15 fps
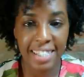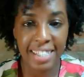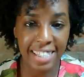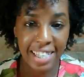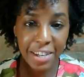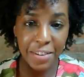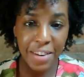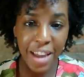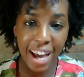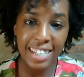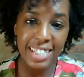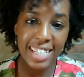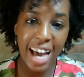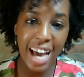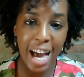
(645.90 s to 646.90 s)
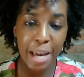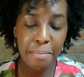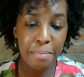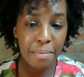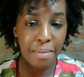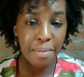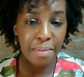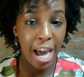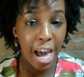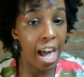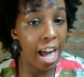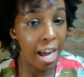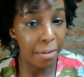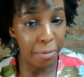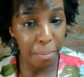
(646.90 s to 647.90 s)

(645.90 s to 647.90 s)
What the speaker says: See you next time, and